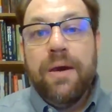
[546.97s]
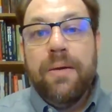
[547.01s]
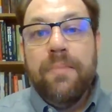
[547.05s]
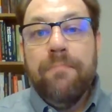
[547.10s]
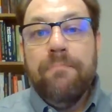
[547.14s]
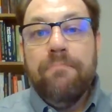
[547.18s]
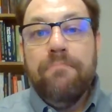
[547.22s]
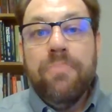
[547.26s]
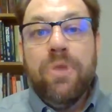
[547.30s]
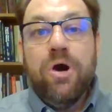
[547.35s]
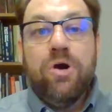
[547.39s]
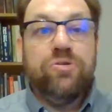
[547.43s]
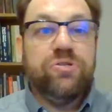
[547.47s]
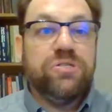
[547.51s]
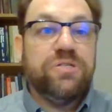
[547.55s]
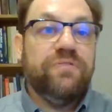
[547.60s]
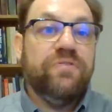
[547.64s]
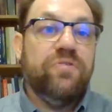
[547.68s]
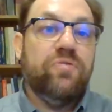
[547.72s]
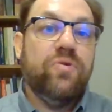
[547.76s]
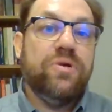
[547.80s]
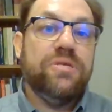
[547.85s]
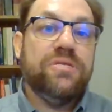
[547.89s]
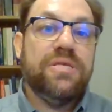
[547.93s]
Most of
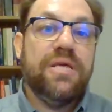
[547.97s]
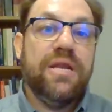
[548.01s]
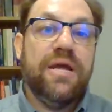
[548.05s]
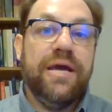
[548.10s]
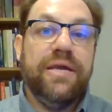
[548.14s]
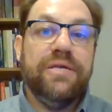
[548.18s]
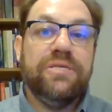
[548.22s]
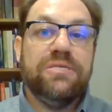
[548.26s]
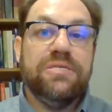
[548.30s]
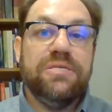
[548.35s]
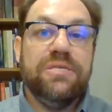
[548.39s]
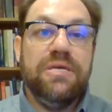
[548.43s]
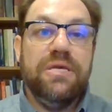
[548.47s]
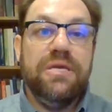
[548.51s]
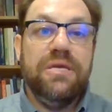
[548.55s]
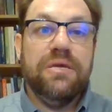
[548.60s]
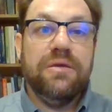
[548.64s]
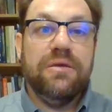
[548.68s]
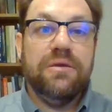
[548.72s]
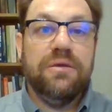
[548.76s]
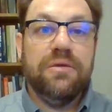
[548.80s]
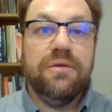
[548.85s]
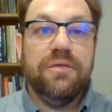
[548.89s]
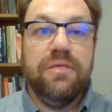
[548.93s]
the ones that I see,
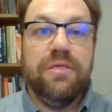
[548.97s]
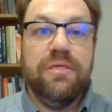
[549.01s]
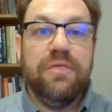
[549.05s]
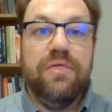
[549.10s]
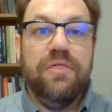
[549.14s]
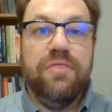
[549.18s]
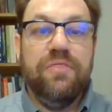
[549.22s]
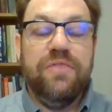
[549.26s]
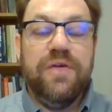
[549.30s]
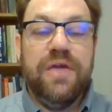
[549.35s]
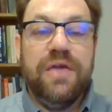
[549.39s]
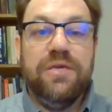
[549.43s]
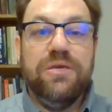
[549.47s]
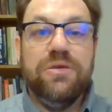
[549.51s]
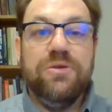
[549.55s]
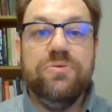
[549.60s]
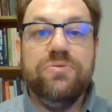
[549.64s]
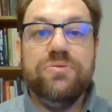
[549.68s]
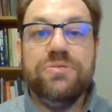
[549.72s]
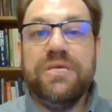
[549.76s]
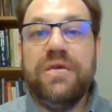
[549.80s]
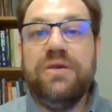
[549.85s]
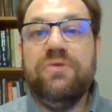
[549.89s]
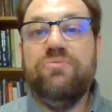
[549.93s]
they
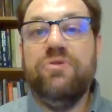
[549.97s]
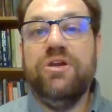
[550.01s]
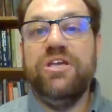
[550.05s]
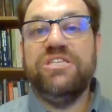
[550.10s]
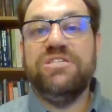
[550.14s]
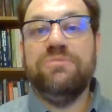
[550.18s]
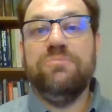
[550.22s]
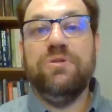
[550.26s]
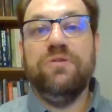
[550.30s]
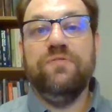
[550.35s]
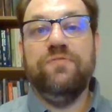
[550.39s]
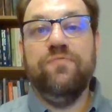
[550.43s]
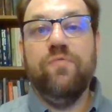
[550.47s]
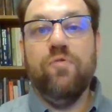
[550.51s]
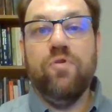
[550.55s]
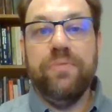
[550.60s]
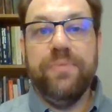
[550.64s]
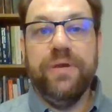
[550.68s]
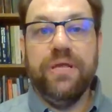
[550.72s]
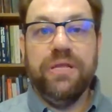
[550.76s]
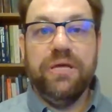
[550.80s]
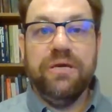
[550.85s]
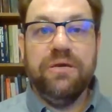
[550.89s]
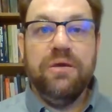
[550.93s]
use a reasonable
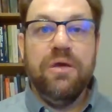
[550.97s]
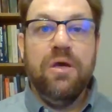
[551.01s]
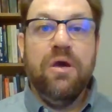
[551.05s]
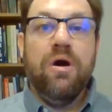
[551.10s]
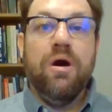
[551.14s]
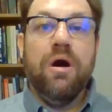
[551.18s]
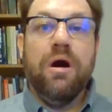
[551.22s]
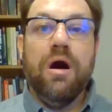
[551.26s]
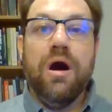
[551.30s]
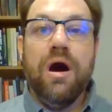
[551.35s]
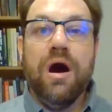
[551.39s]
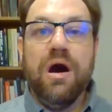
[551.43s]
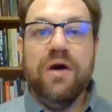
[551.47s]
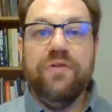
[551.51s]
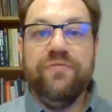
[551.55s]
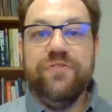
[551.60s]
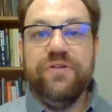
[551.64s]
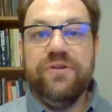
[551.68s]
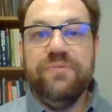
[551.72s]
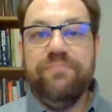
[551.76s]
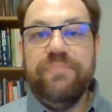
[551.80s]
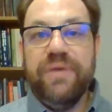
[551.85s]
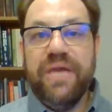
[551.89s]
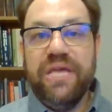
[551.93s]
formula,
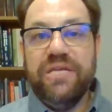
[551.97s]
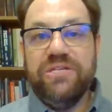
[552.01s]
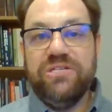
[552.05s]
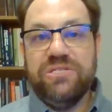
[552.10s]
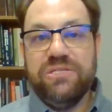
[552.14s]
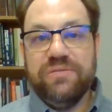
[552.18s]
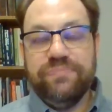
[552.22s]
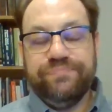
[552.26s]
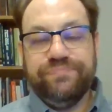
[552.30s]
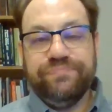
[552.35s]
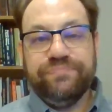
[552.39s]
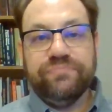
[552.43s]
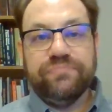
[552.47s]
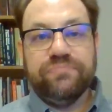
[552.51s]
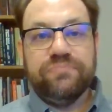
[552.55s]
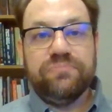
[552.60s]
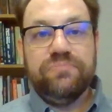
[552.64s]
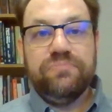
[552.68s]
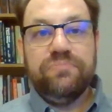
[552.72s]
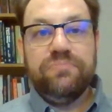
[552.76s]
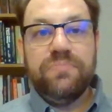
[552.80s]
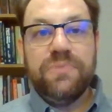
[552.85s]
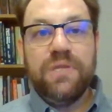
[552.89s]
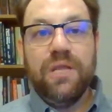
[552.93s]
often based
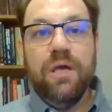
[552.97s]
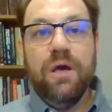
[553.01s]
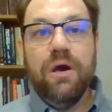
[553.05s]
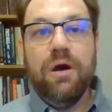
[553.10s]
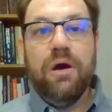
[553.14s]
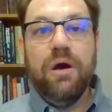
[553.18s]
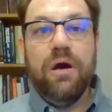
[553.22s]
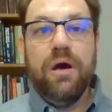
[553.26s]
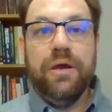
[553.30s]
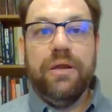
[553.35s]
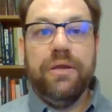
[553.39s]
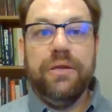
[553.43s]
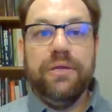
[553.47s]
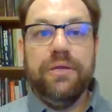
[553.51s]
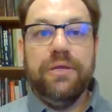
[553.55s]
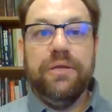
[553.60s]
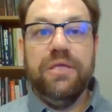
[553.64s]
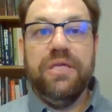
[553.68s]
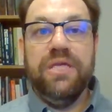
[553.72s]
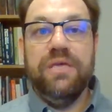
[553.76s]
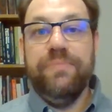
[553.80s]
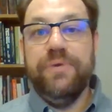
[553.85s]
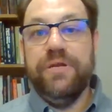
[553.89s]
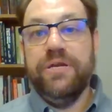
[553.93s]
on
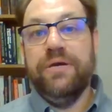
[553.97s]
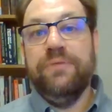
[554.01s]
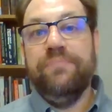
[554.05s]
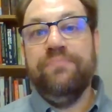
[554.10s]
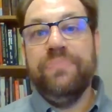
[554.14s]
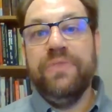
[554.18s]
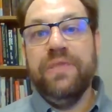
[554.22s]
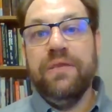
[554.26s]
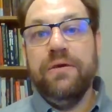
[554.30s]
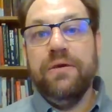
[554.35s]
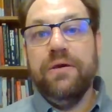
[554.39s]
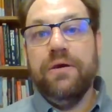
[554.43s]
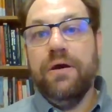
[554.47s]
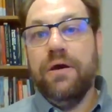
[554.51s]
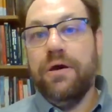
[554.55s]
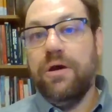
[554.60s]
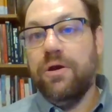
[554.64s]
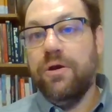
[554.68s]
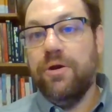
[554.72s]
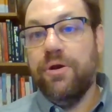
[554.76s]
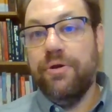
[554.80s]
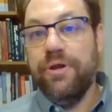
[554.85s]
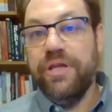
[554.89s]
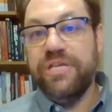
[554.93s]
EBITDA,
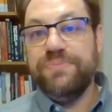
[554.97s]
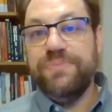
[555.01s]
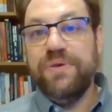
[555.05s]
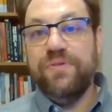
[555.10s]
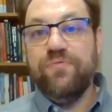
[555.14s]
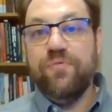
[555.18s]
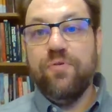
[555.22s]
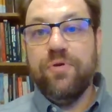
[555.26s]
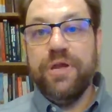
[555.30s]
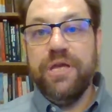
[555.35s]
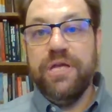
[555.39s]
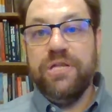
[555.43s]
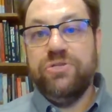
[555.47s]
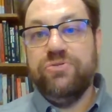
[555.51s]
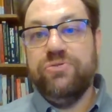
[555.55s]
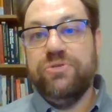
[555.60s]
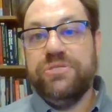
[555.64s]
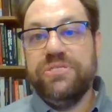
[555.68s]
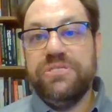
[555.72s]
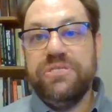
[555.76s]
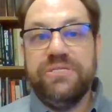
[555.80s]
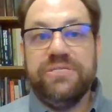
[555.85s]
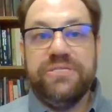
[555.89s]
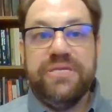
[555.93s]
earnings before
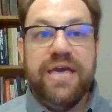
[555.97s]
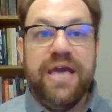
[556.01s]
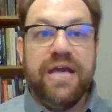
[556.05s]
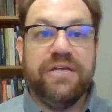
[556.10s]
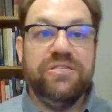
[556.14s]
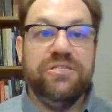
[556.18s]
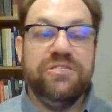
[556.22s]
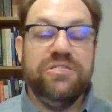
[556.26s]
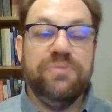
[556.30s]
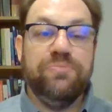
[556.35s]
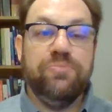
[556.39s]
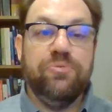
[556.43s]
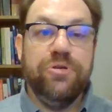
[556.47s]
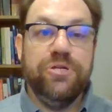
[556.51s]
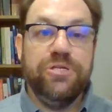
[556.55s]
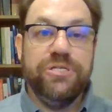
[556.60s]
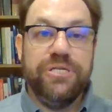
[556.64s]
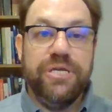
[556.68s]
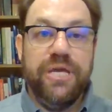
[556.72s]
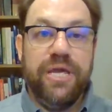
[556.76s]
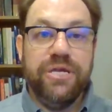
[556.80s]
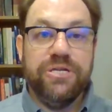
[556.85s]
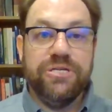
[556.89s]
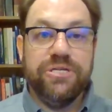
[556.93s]
interest, taxes,
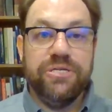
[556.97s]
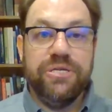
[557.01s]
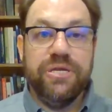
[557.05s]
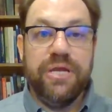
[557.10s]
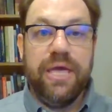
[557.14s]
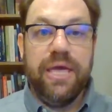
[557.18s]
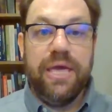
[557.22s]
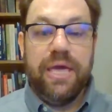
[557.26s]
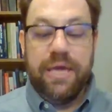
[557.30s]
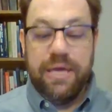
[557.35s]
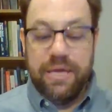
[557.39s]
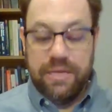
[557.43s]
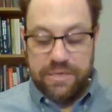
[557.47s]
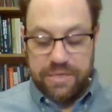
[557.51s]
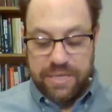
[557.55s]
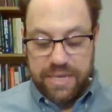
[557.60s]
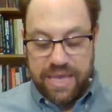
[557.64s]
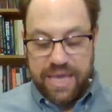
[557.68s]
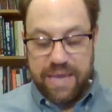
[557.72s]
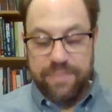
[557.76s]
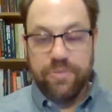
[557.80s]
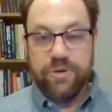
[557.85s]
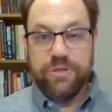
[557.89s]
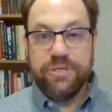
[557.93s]
depreciation, and
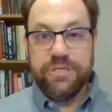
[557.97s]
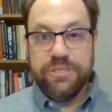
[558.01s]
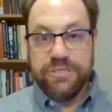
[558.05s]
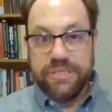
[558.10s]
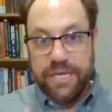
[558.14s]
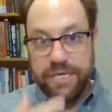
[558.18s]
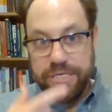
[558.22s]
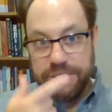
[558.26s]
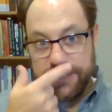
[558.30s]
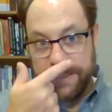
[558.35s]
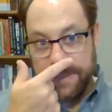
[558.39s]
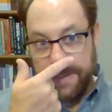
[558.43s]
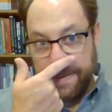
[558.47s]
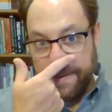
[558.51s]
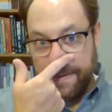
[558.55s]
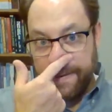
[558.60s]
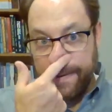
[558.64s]
amortization.